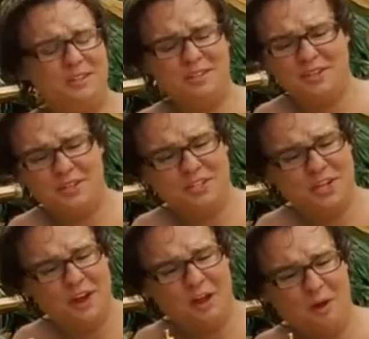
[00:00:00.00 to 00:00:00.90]
She's just gonna
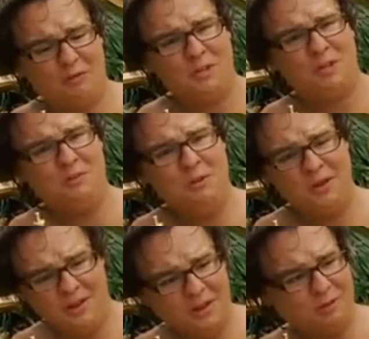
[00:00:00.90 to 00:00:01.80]
shit all over you.
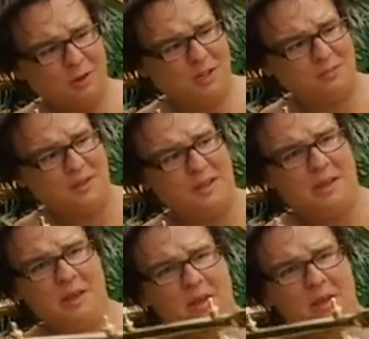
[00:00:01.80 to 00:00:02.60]
Trust me.